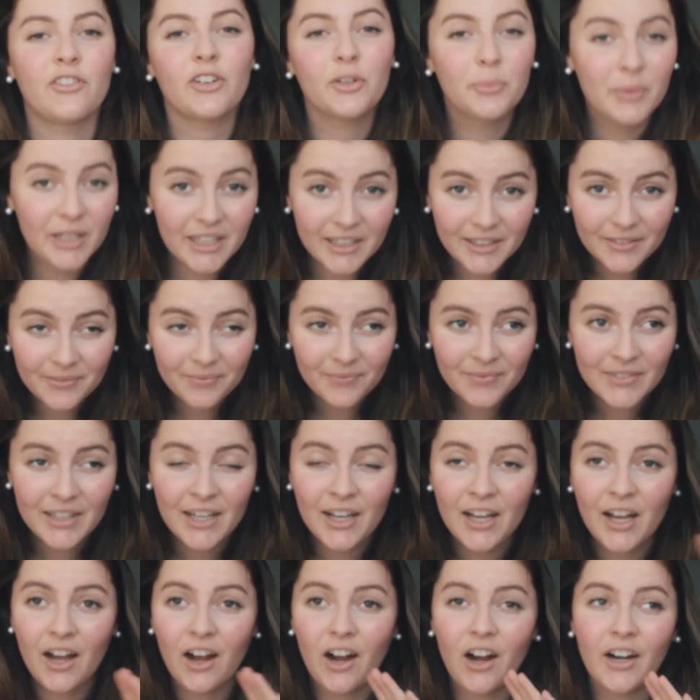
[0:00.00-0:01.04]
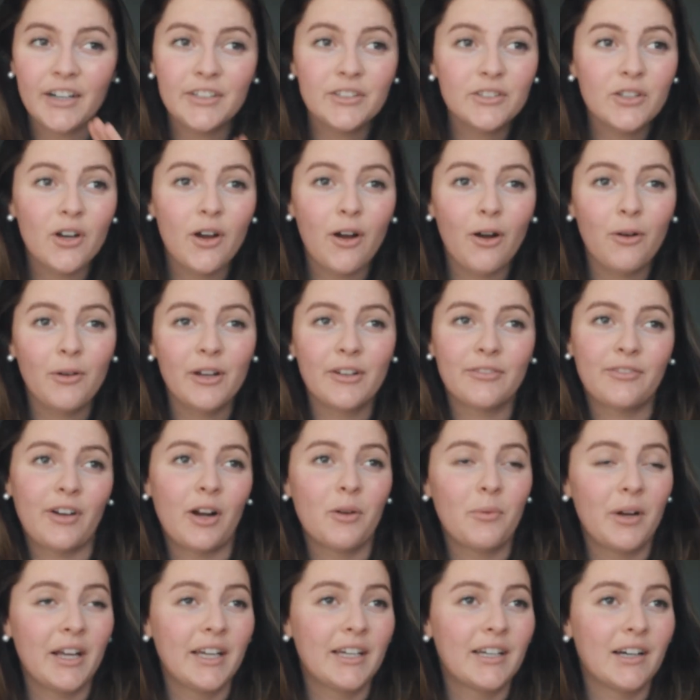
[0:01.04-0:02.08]
For me, I know if
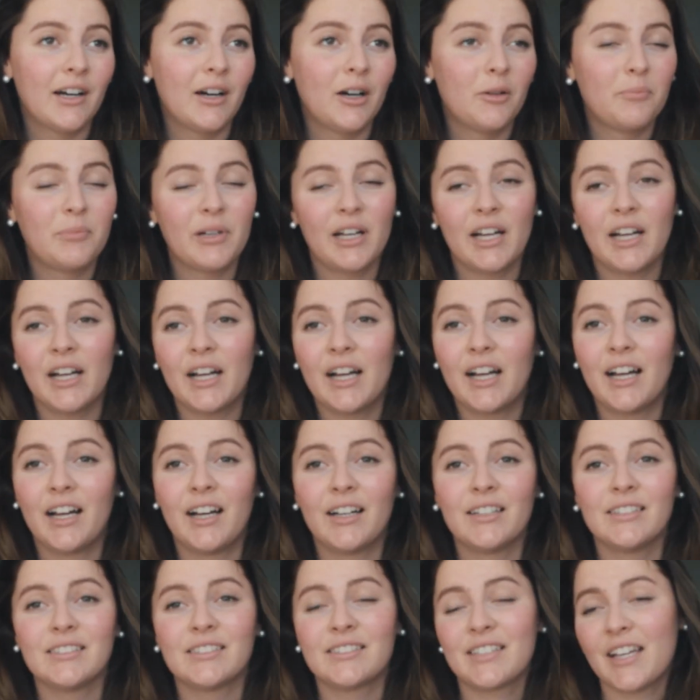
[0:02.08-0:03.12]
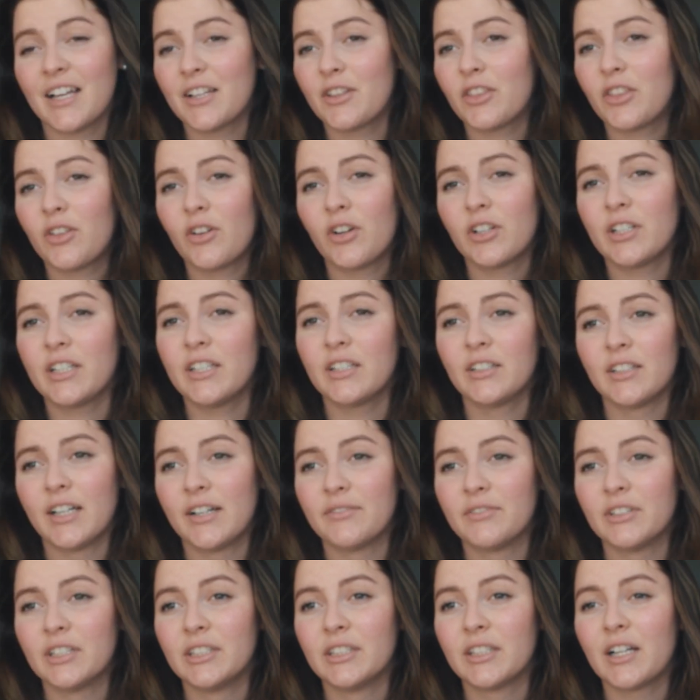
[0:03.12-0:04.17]
I wake up at 10:30,
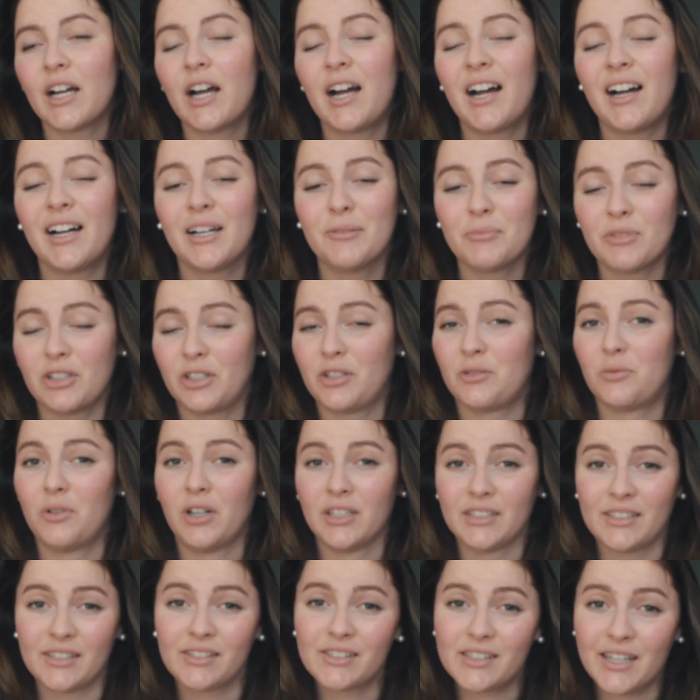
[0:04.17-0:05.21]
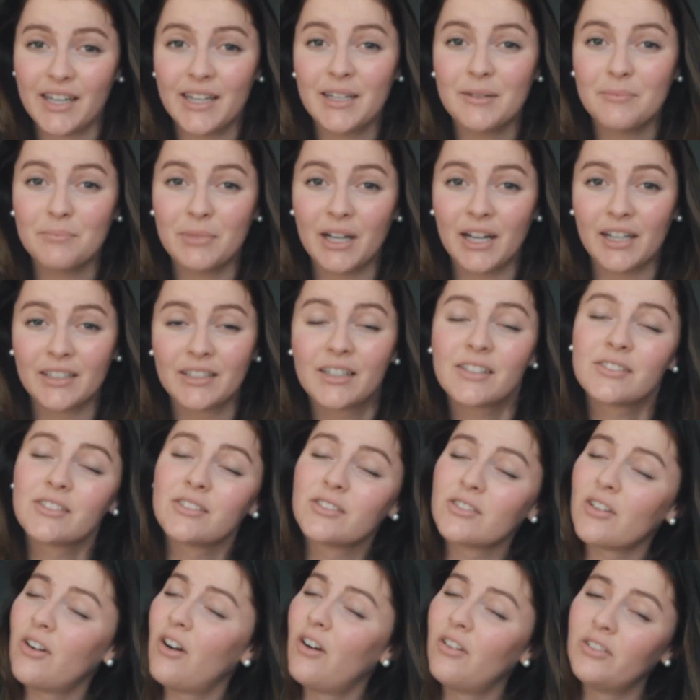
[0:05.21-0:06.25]
11, I'm gonna want to stay in bed because
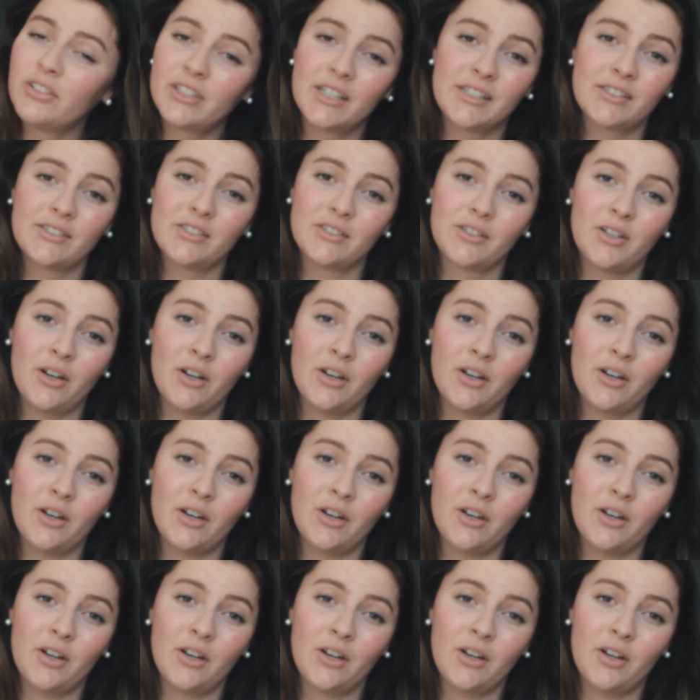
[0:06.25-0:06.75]
it's all nice and